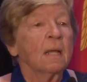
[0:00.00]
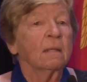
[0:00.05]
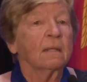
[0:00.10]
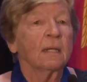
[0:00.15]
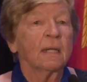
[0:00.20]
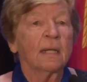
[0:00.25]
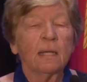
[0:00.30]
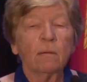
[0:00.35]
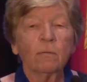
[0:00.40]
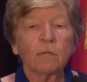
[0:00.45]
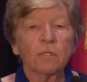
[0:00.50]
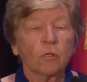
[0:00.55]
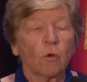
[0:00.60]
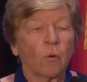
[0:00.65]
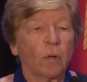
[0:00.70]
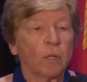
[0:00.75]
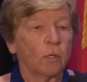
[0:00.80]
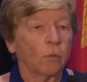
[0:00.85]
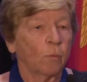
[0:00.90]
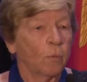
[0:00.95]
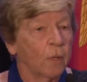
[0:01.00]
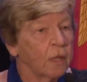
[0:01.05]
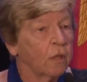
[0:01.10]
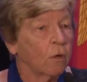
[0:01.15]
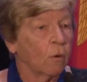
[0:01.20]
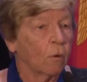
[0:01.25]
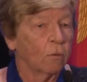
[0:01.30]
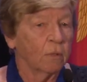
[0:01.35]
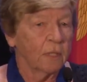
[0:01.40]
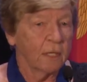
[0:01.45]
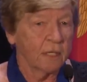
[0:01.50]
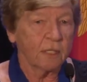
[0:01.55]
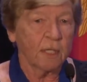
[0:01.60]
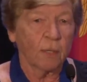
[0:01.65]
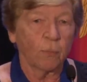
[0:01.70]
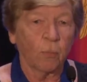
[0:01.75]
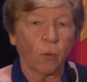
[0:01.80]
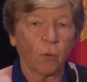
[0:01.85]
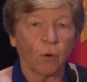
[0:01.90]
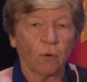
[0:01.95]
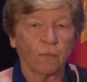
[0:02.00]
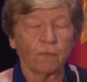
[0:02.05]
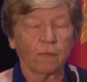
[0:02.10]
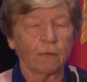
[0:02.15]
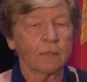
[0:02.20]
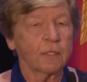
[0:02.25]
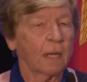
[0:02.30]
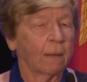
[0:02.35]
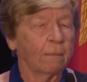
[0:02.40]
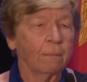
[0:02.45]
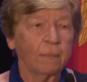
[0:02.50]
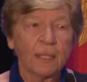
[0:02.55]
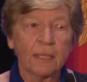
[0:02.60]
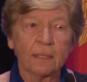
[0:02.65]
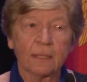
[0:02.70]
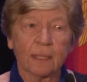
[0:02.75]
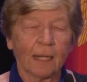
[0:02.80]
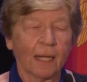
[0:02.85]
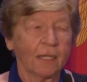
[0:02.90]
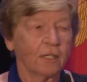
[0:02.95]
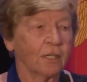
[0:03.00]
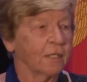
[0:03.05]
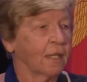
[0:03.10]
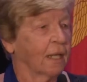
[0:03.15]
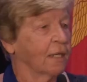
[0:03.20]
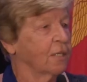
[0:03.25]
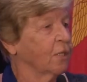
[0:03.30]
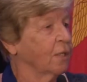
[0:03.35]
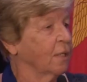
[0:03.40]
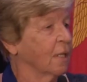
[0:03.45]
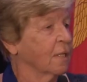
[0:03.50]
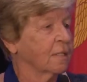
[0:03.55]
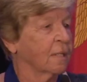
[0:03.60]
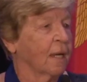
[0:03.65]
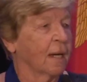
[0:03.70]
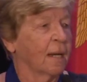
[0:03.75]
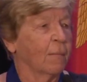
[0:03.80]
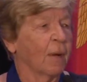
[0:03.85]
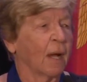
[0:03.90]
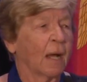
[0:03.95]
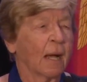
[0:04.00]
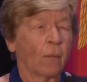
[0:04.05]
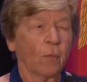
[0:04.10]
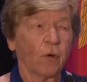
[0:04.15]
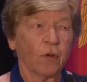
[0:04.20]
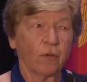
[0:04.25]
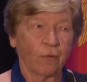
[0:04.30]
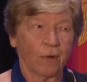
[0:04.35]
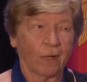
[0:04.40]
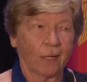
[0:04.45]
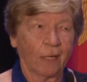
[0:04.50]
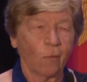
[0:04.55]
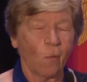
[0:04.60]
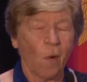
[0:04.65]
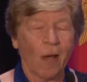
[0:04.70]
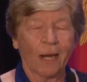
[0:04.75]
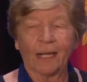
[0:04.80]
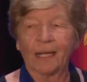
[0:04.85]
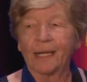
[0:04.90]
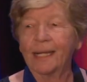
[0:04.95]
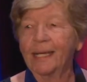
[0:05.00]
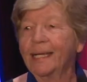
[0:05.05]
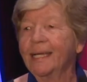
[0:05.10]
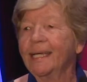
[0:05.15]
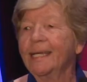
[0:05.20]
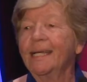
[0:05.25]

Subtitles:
that he was going to withhold his support for some piece of legislation that Sonny Montgomery really wanted,